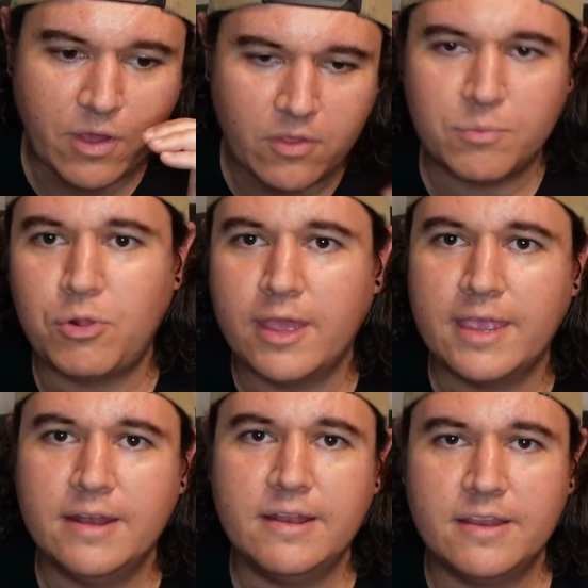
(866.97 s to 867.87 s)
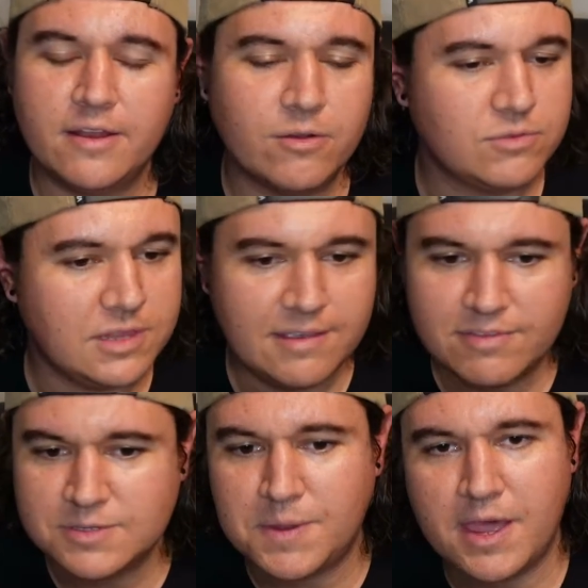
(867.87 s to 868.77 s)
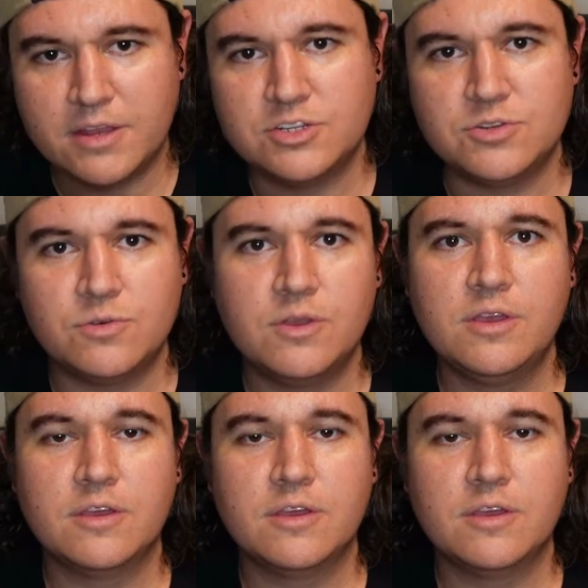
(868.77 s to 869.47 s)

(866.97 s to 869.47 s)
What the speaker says: on the plane, you know, leave this behind you,